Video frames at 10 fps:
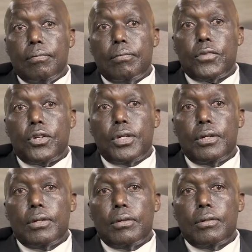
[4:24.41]
Are you sorry? still
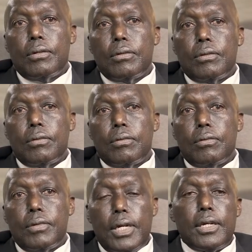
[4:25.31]
flying at that time?
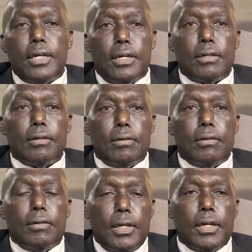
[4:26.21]
Yeah, yeah. Okay.
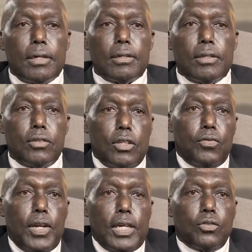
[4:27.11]
Yeah, it's, it's
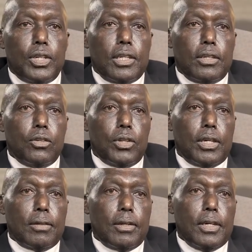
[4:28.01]
flying training. You know,
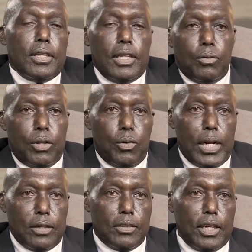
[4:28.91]
okay. the, the, the
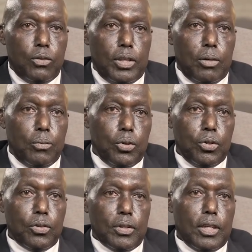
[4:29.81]
one I started with, the
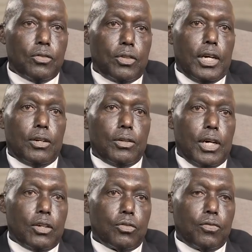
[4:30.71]
Bulldog, that's mm -hmm. now
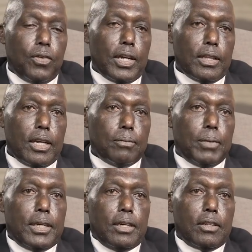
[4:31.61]
as flying that,
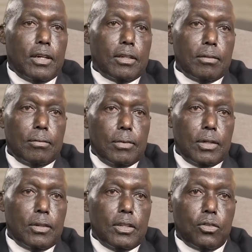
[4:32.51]
but as a,
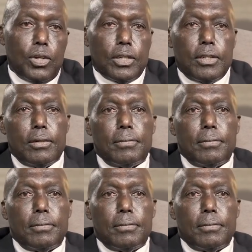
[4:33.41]
as an instructor.